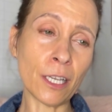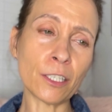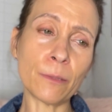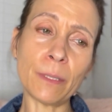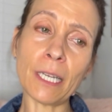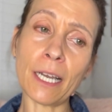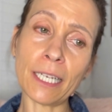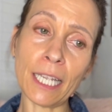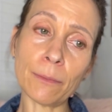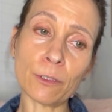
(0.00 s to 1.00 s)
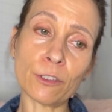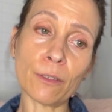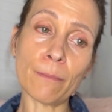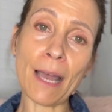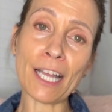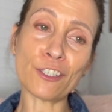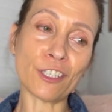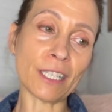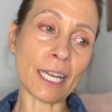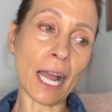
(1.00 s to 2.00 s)
to be unable to
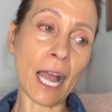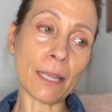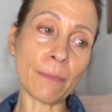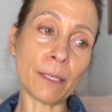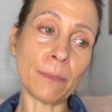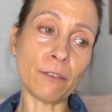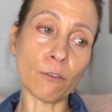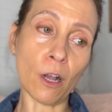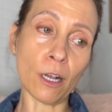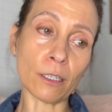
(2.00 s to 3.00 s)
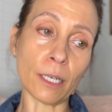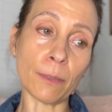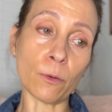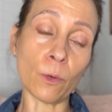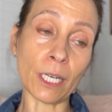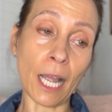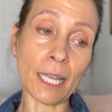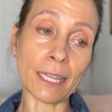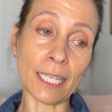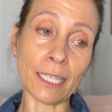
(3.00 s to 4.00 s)
imagine that I may be wrong about what I
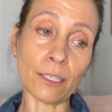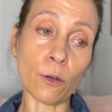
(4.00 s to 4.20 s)
think